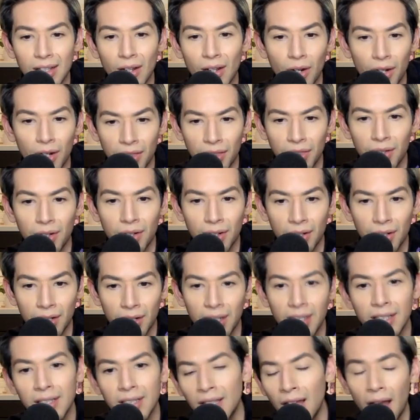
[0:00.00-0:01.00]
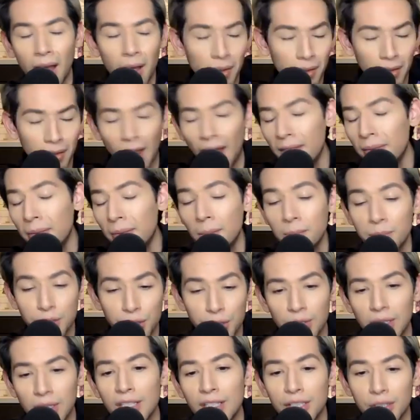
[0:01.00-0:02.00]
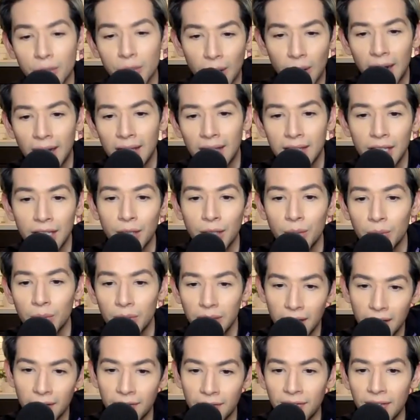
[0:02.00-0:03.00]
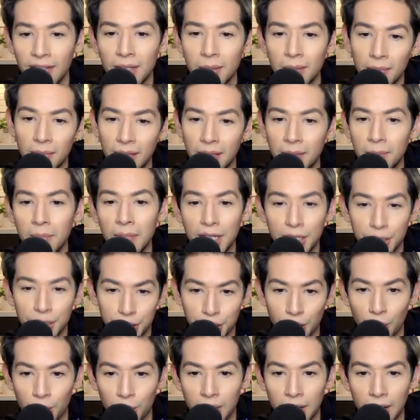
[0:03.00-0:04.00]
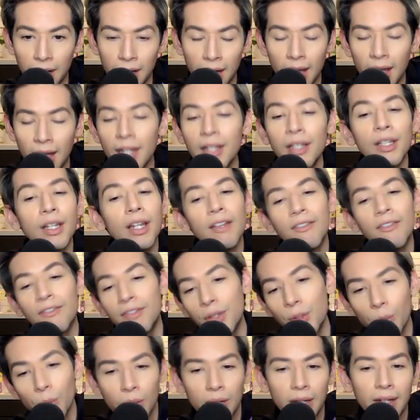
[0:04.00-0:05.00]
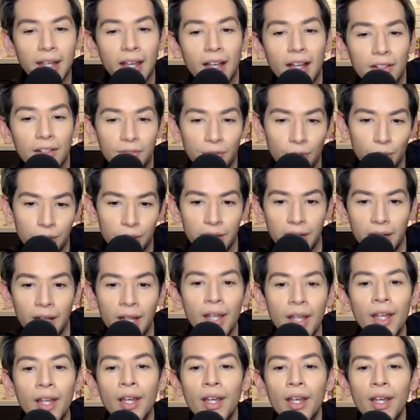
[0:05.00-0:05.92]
arthur it, I, am sure that's great that you live in the in minnesota and if you were in california